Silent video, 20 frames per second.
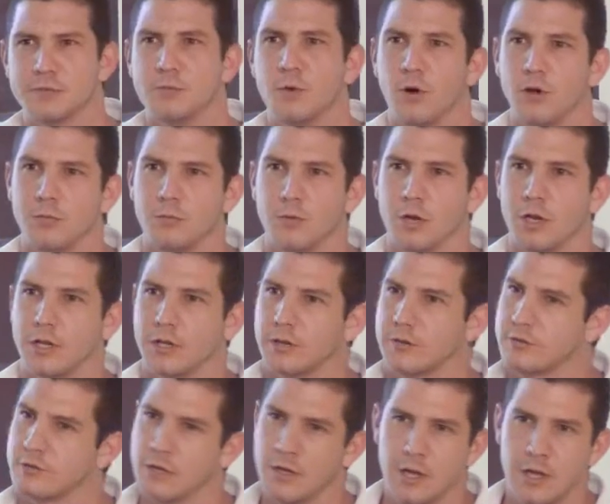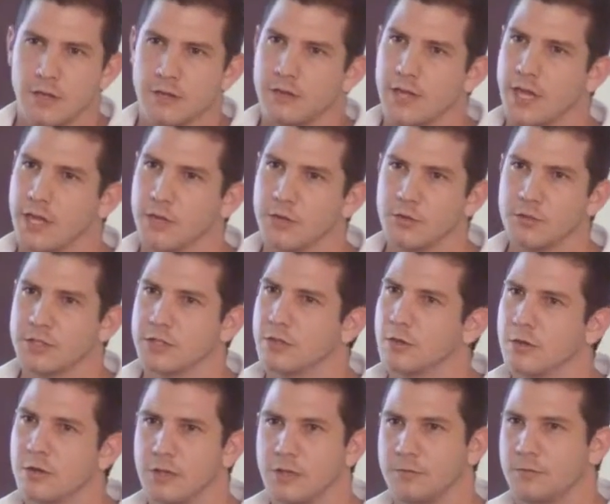small molecules. They use it
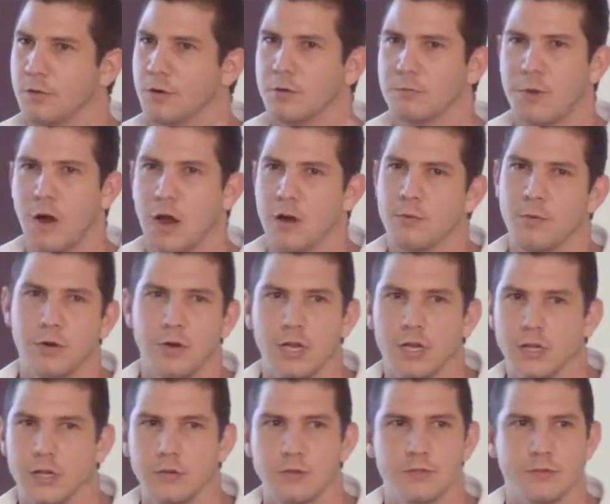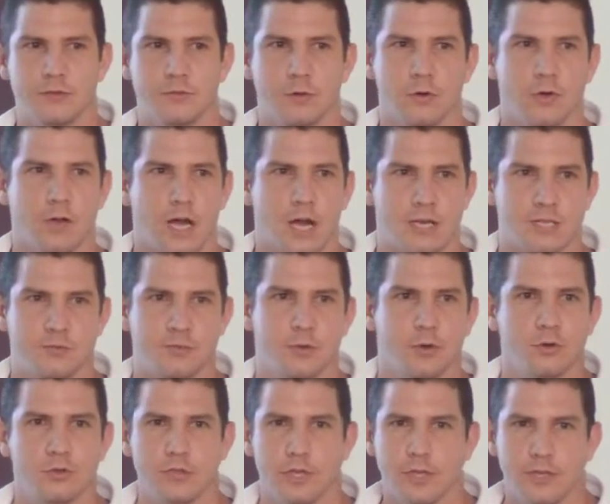only for biomolecules, for large
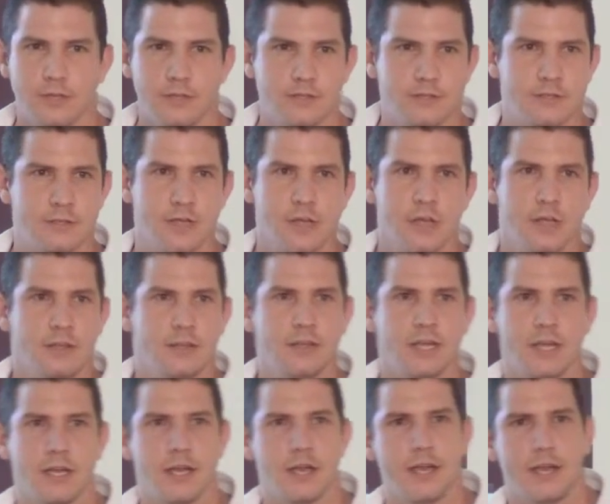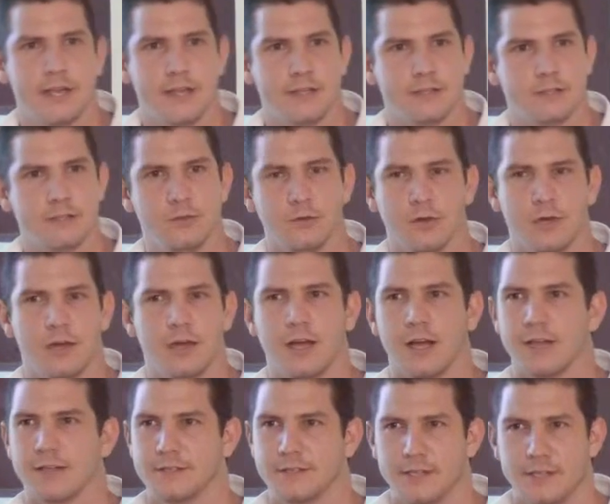proteins, DNAs, nucleic
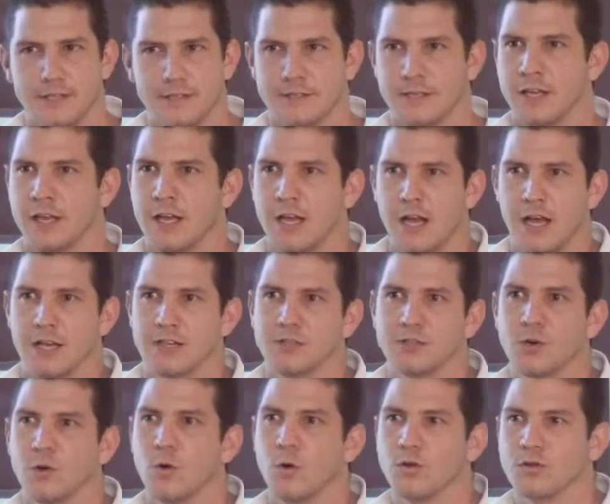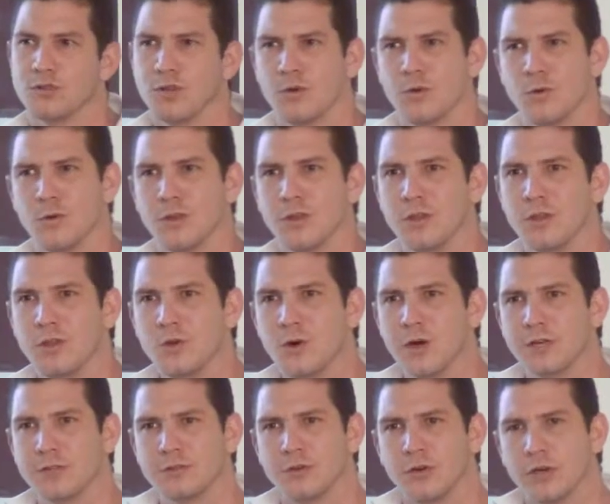acids, and so on. So when
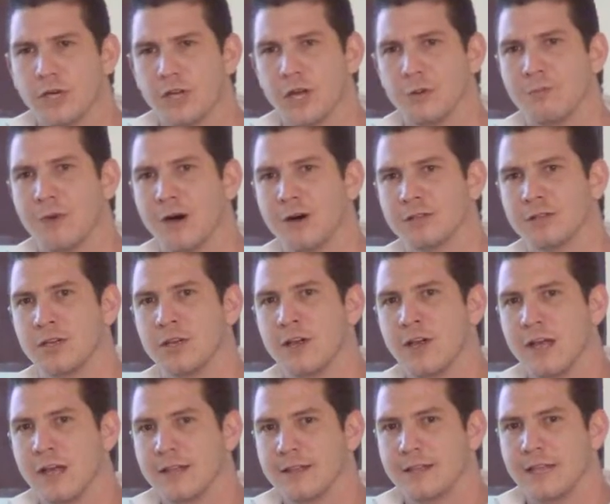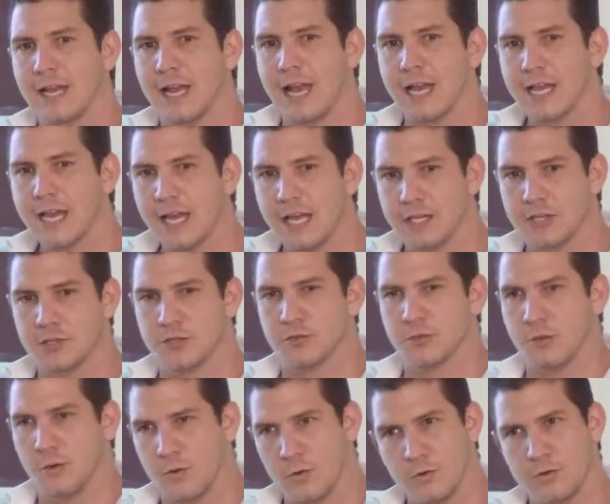you are talking about the
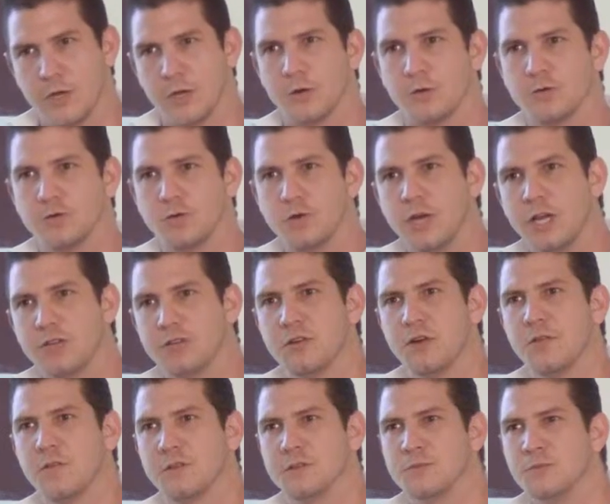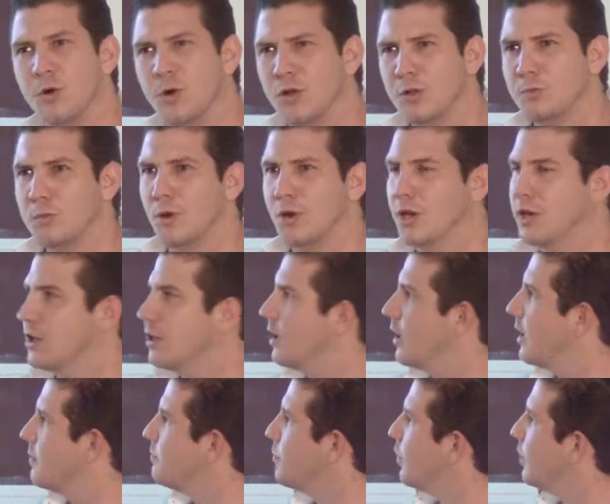ligation or the conjugation of small
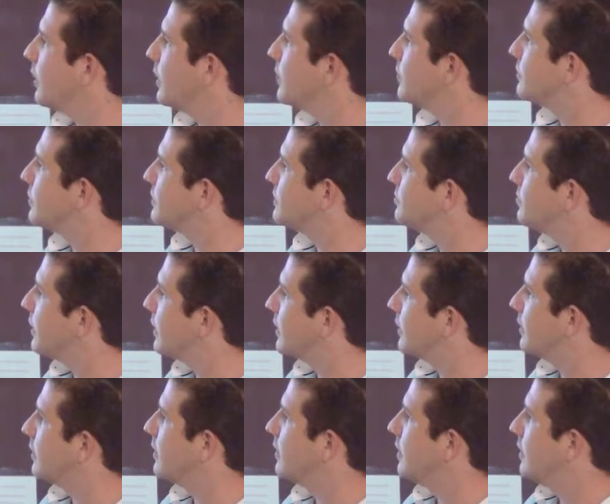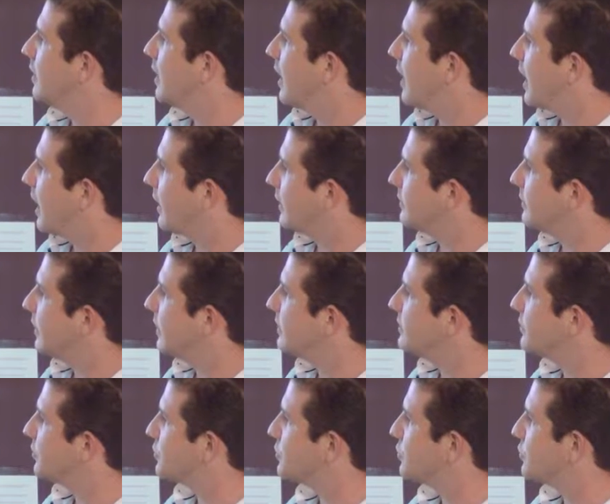uh, molecules is better, and in the
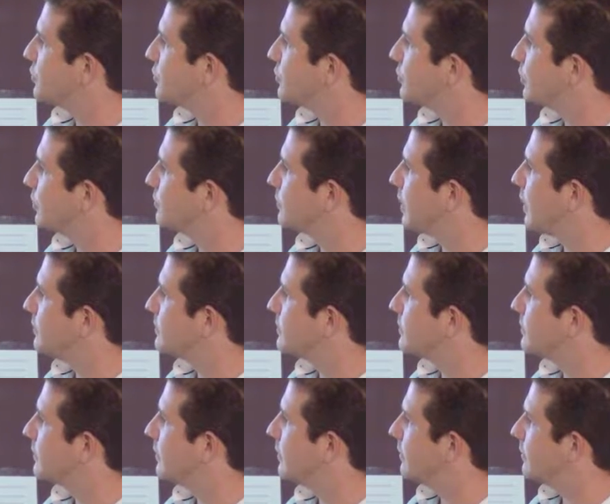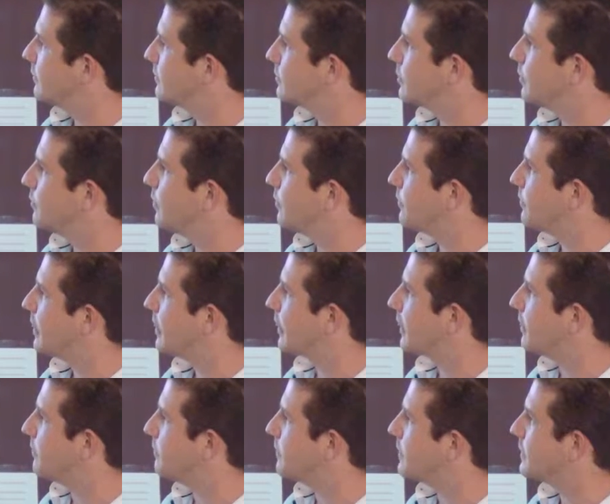literature, sometimes some of the
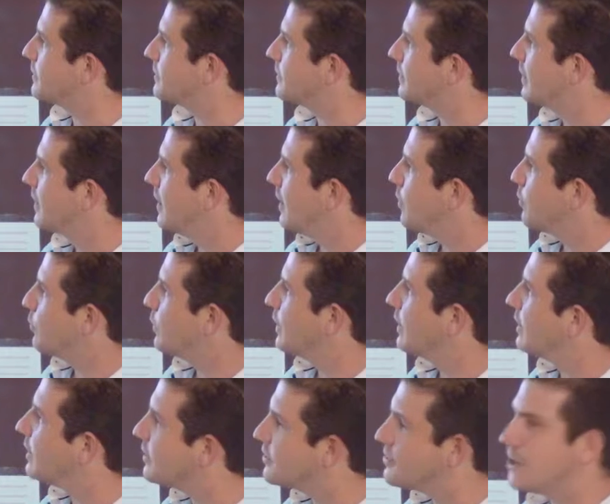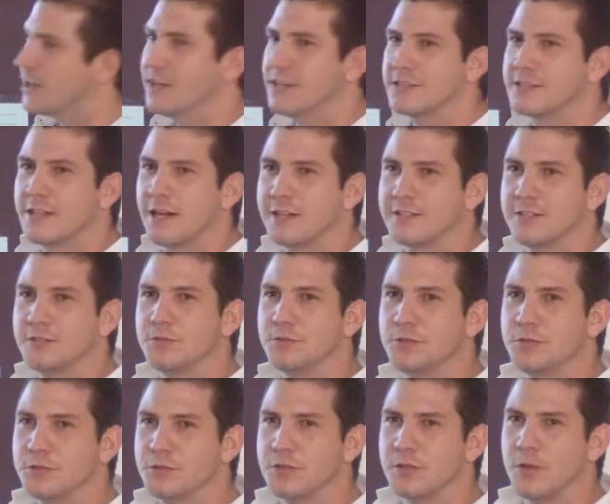referees, we initially started to
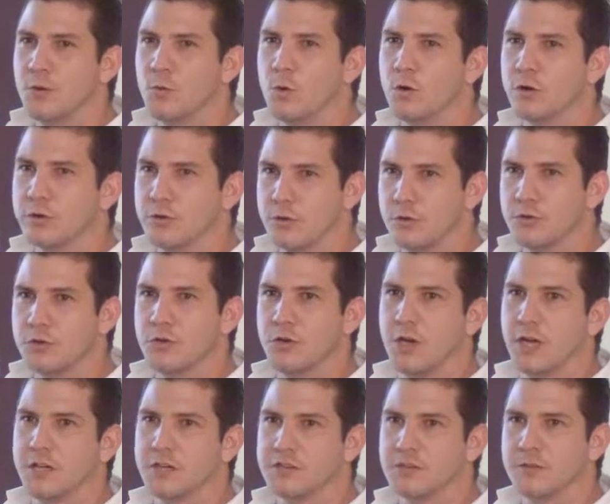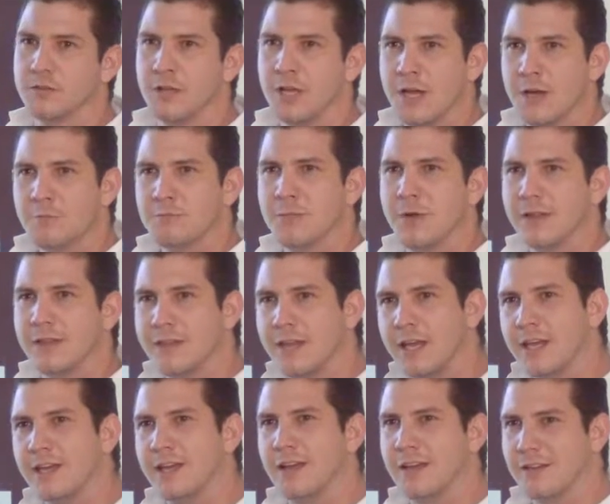use the word conjugation, but
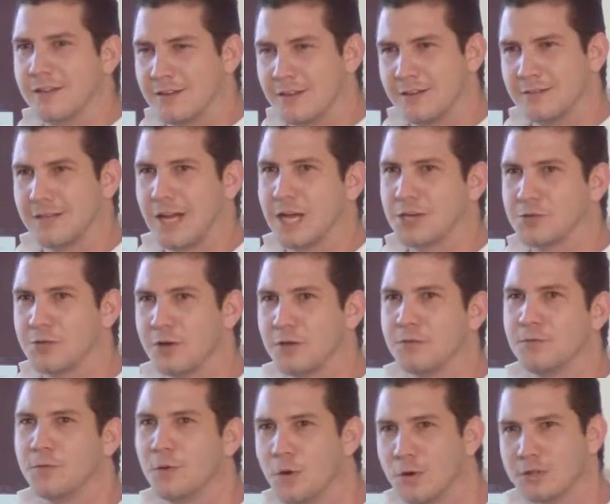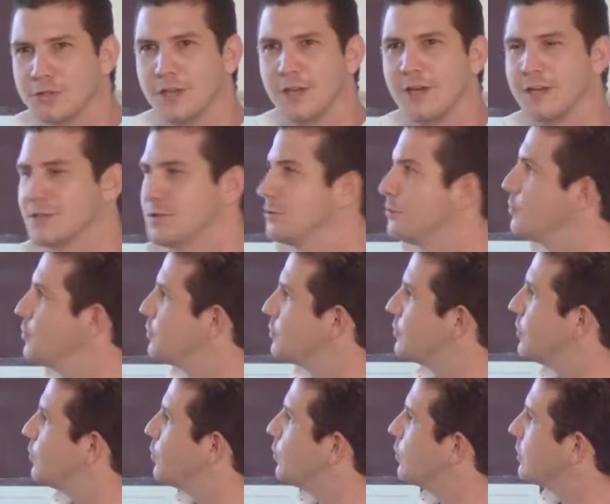they actually force us to
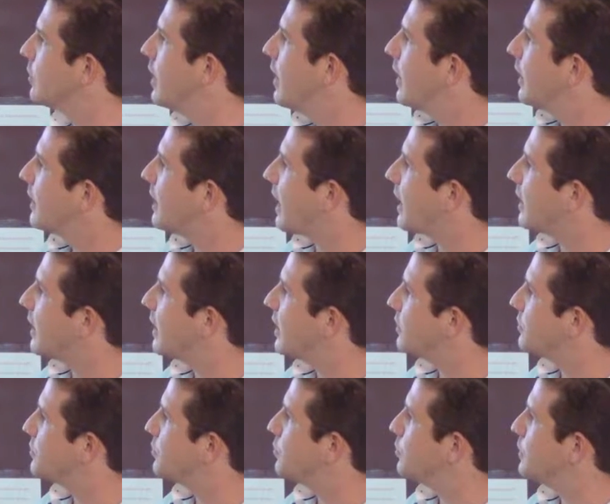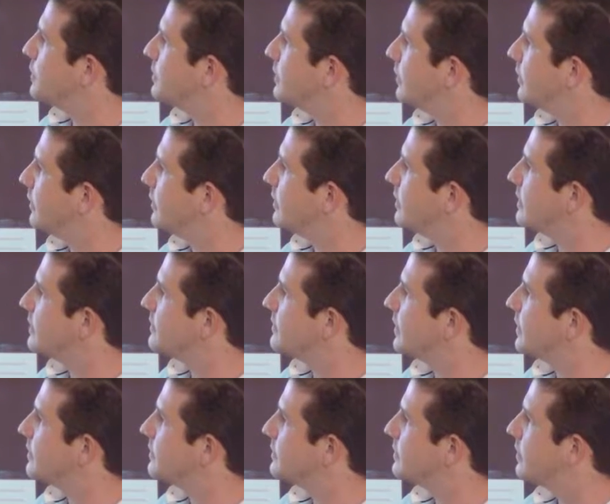use the word ligation, which in this
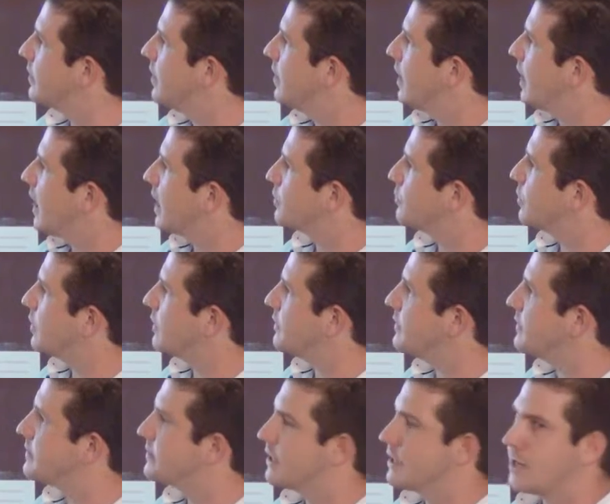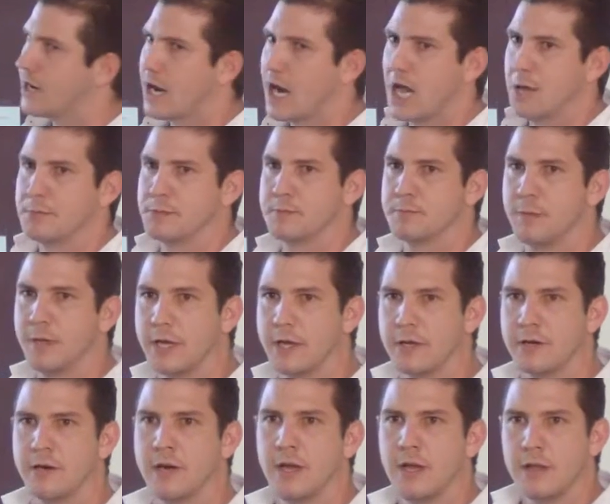sense actually describes
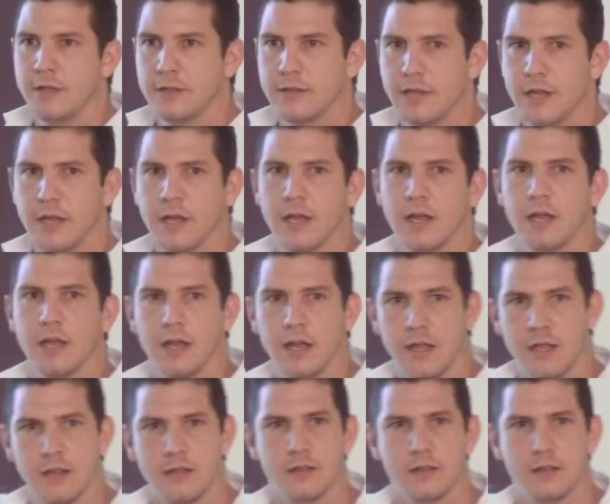better the,